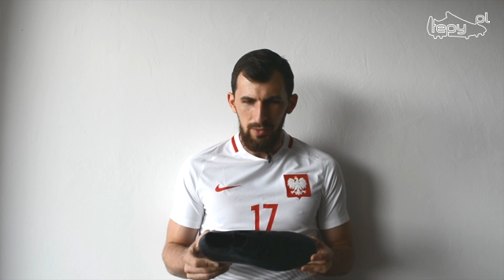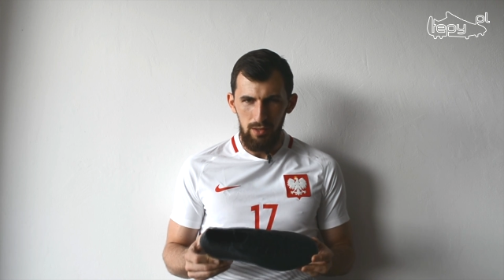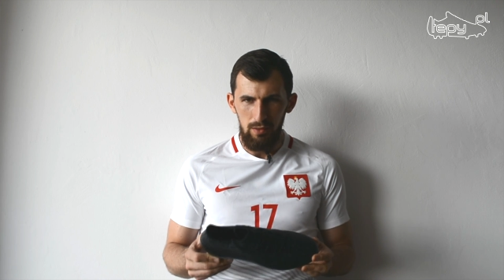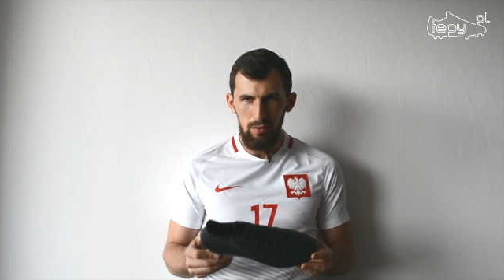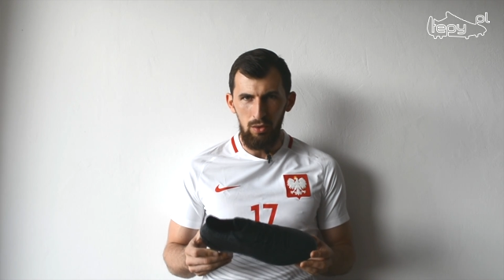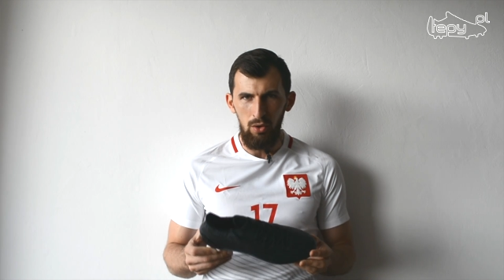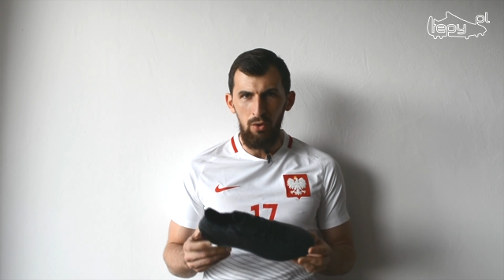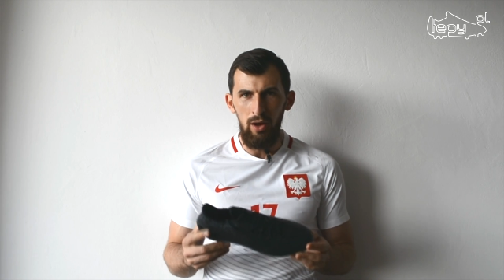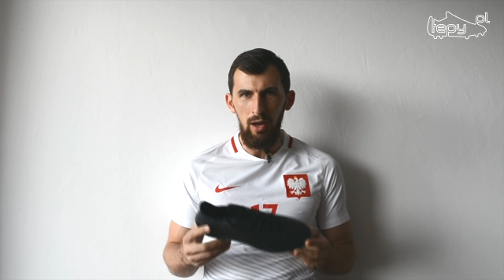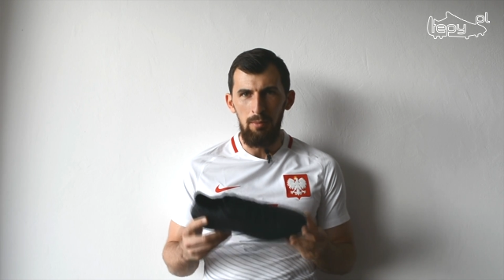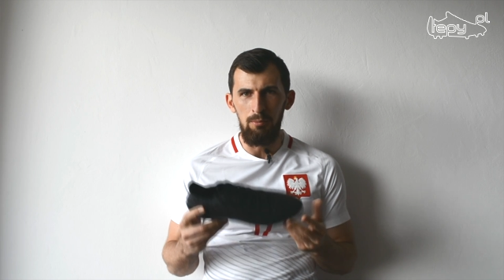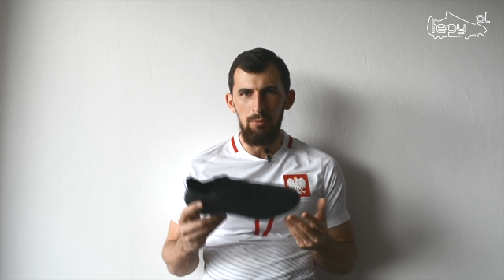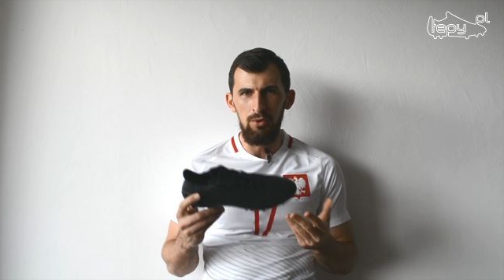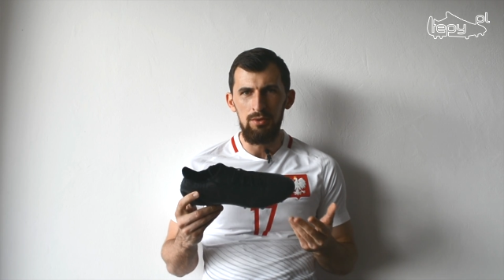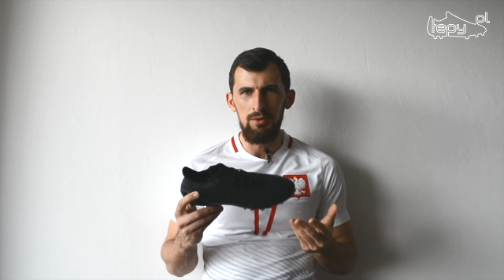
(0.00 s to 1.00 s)
So a
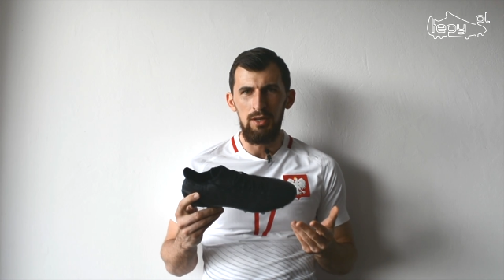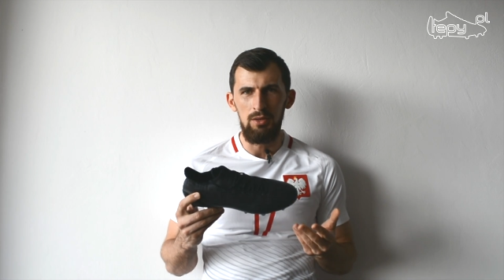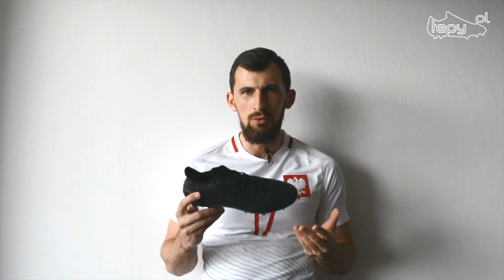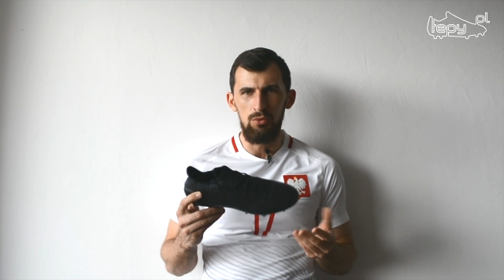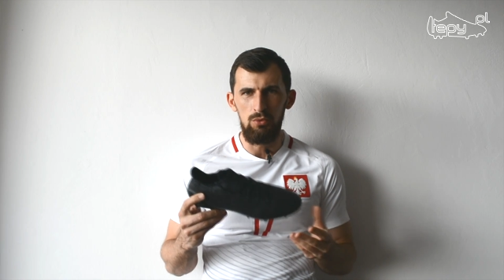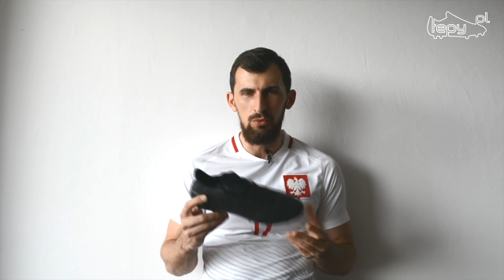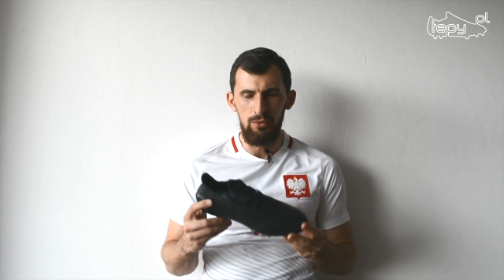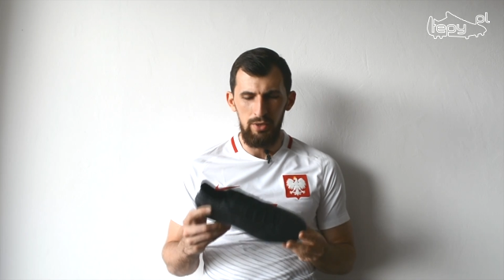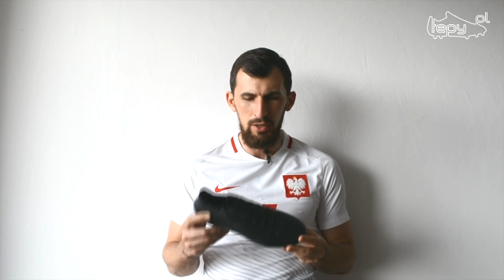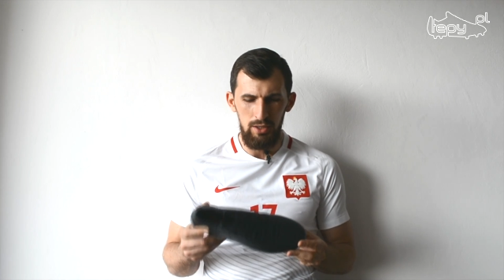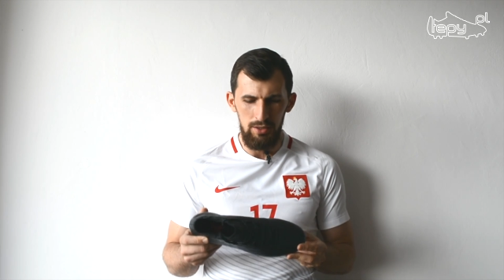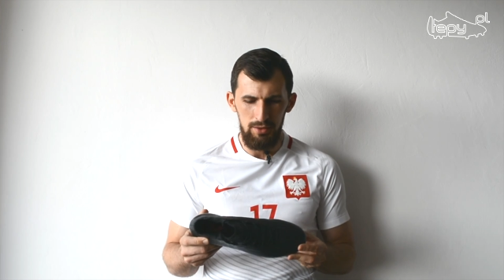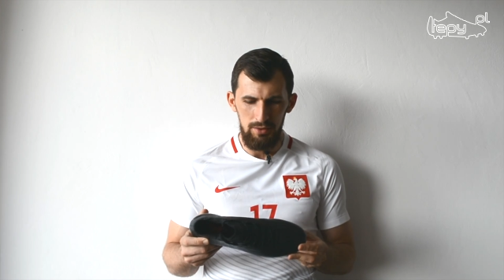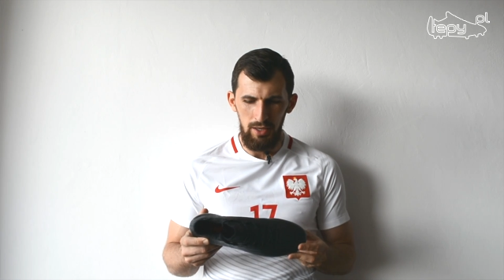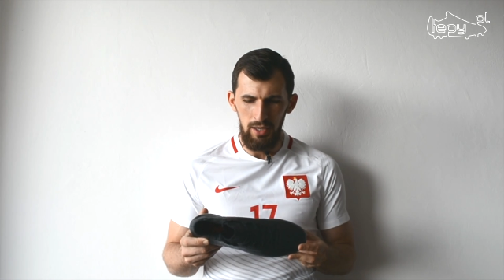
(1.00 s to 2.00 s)
boot that would
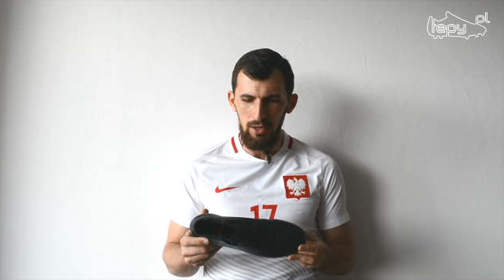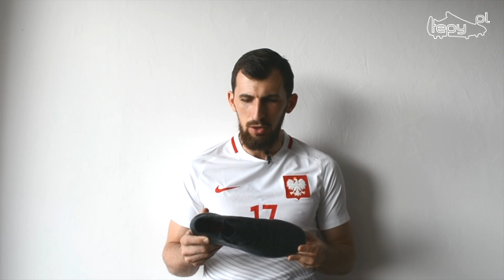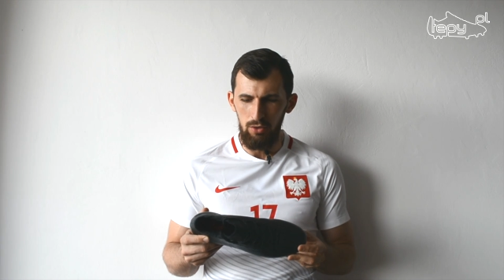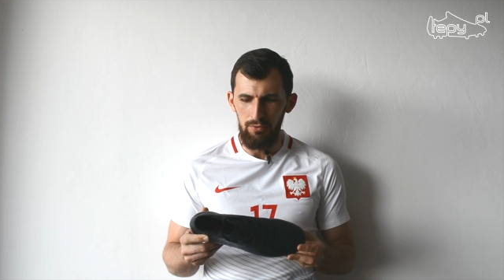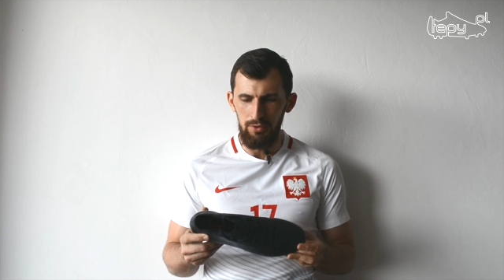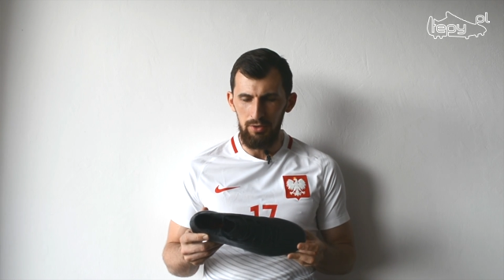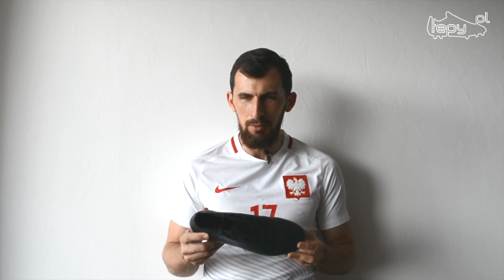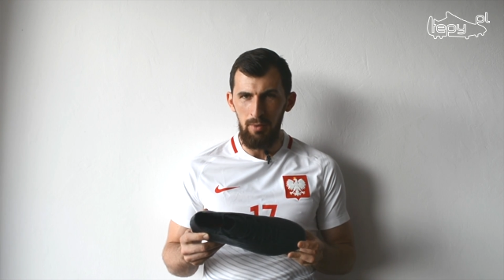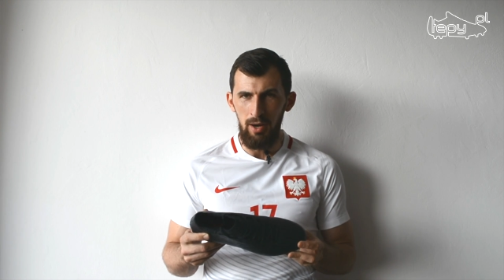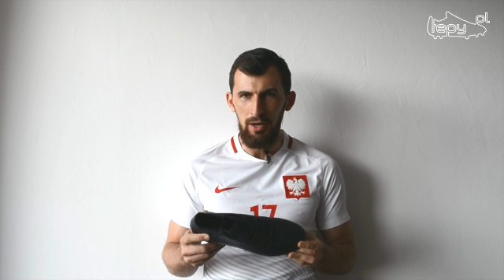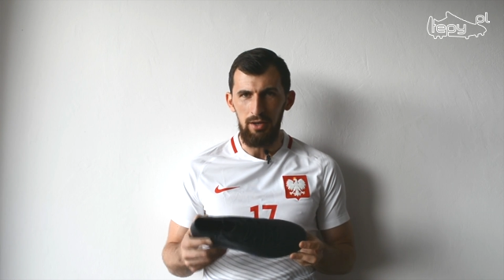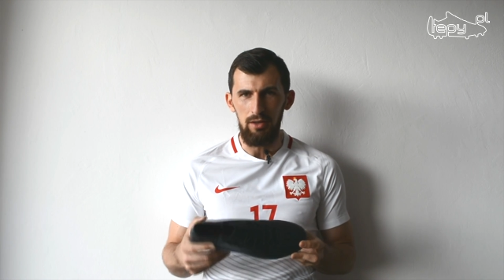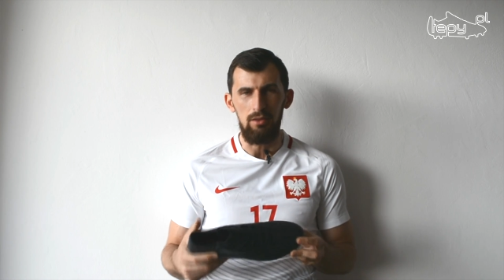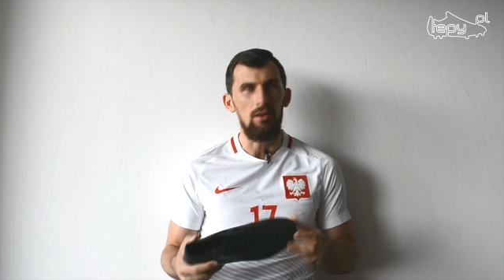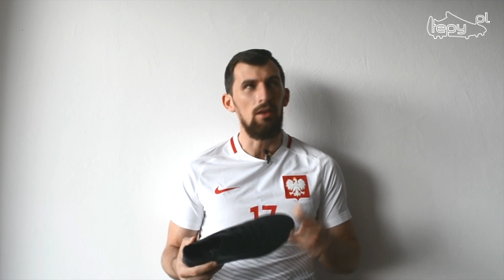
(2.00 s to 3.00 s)
really take over the
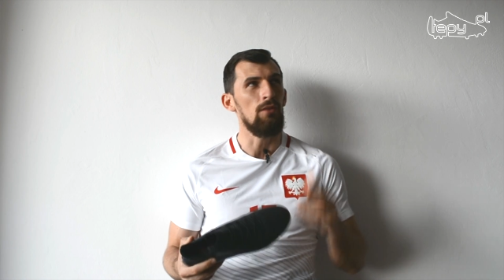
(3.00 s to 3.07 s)
market.